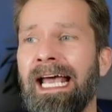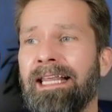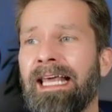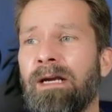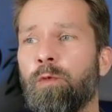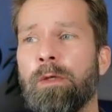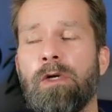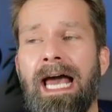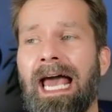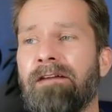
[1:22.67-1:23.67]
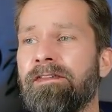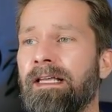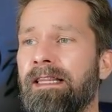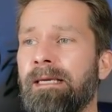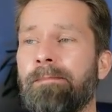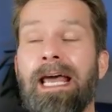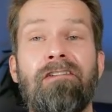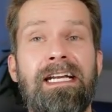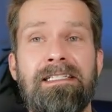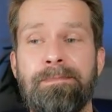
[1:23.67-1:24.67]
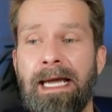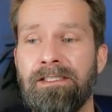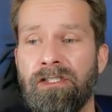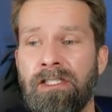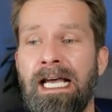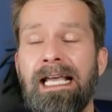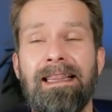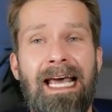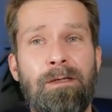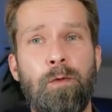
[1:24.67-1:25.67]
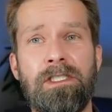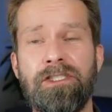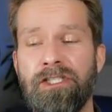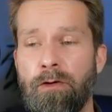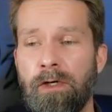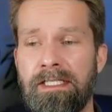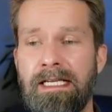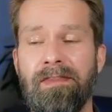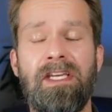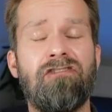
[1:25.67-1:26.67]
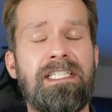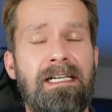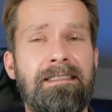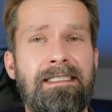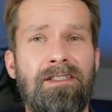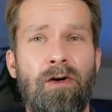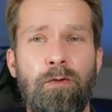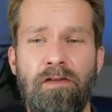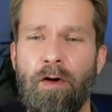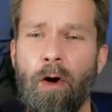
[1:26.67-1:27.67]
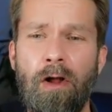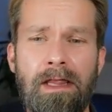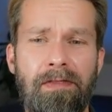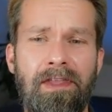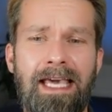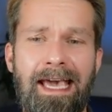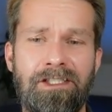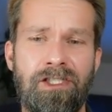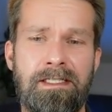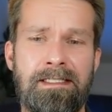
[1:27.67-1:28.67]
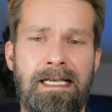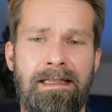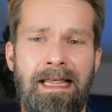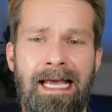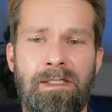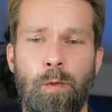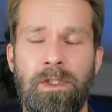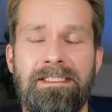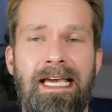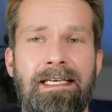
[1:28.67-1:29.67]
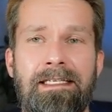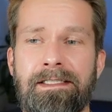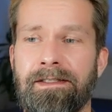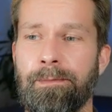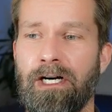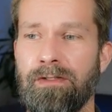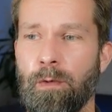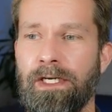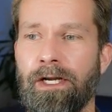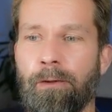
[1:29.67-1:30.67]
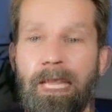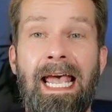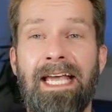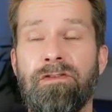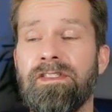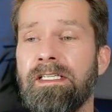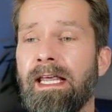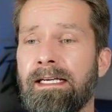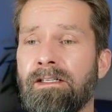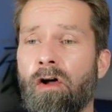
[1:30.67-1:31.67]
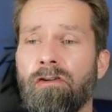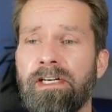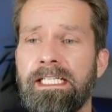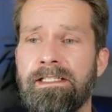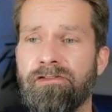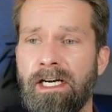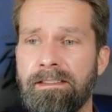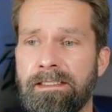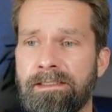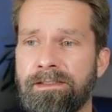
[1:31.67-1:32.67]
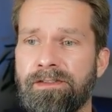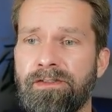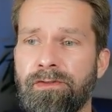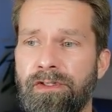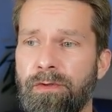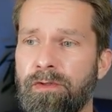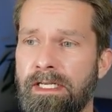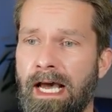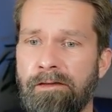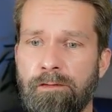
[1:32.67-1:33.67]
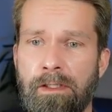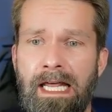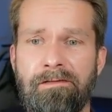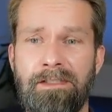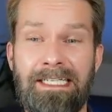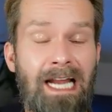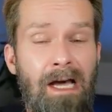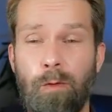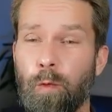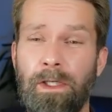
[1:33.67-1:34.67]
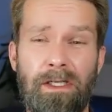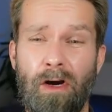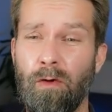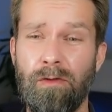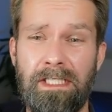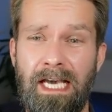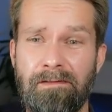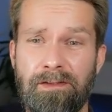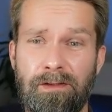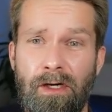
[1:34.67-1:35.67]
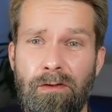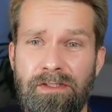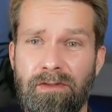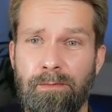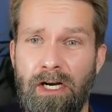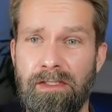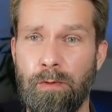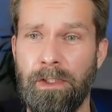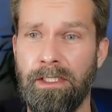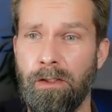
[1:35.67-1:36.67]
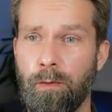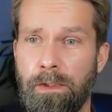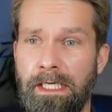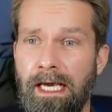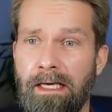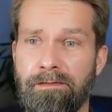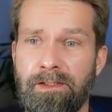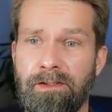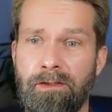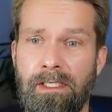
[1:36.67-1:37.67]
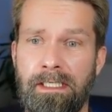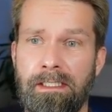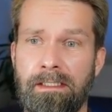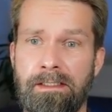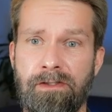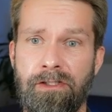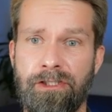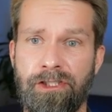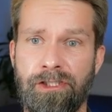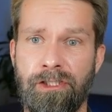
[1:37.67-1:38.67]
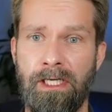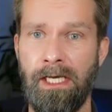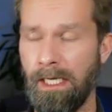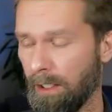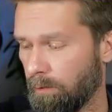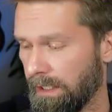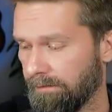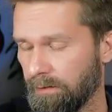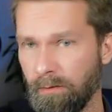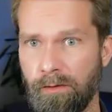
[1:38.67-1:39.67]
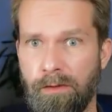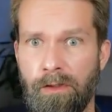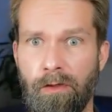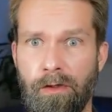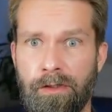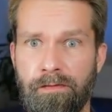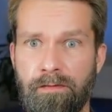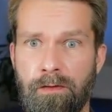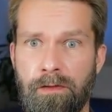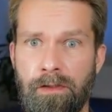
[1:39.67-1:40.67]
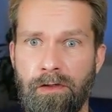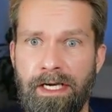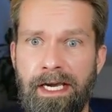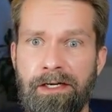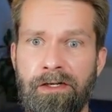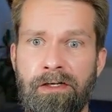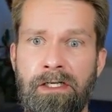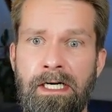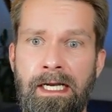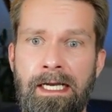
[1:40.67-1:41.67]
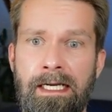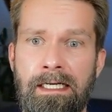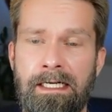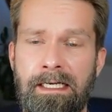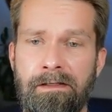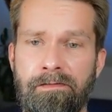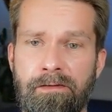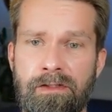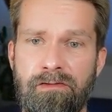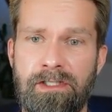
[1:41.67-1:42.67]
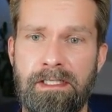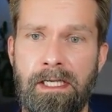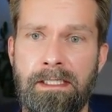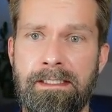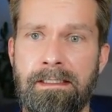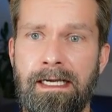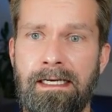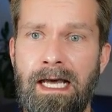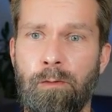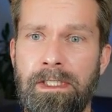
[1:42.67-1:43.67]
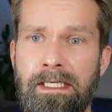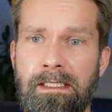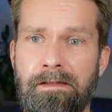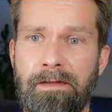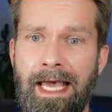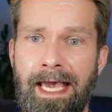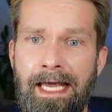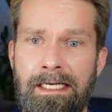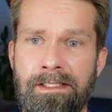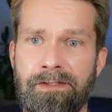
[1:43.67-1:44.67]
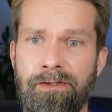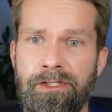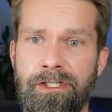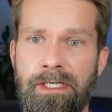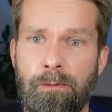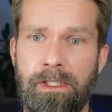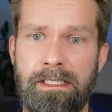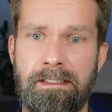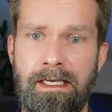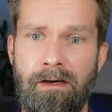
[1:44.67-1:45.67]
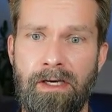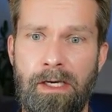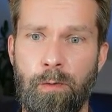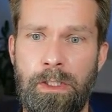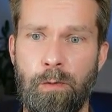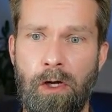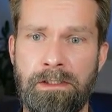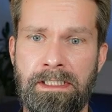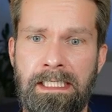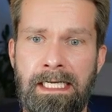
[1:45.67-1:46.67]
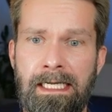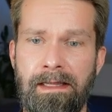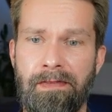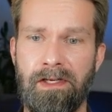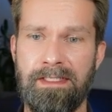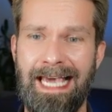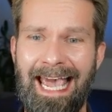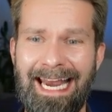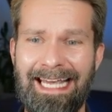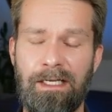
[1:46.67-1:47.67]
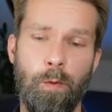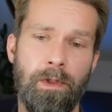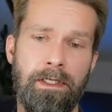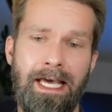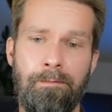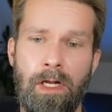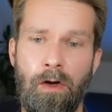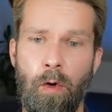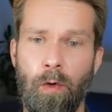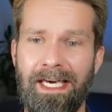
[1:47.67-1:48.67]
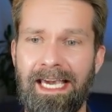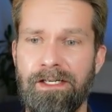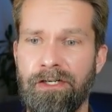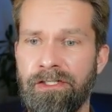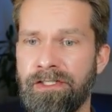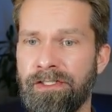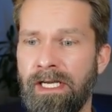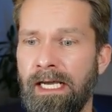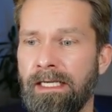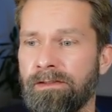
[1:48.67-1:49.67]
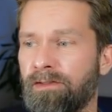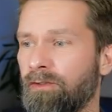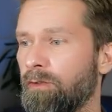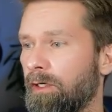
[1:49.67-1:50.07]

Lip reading: And then we will have the Playwright inspector that will show us the resulting code of all the actions that we take here in the browser window. And you see that it already instructed to use an iPhone 11. And now we only have to go into the browser window. We have to click search. We have to look for locator, click the first result. And now we can even add an assertion and we can say, okay, we want that there's a heading with the name locators to